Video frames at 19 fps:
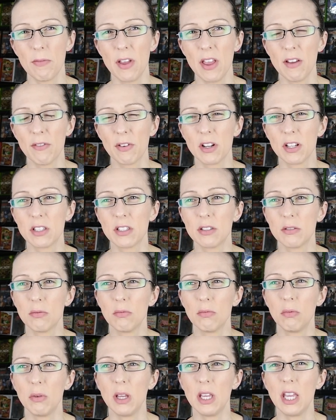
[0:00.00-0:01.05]
favorites.
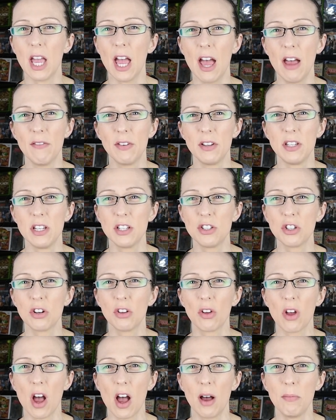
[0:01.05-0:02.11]
We have a
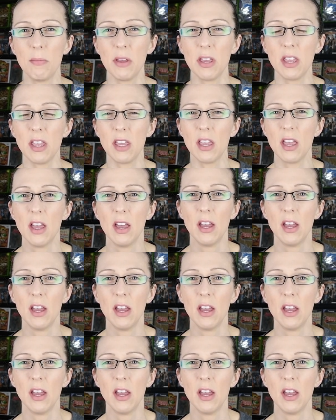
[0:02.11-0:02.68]
digital copy.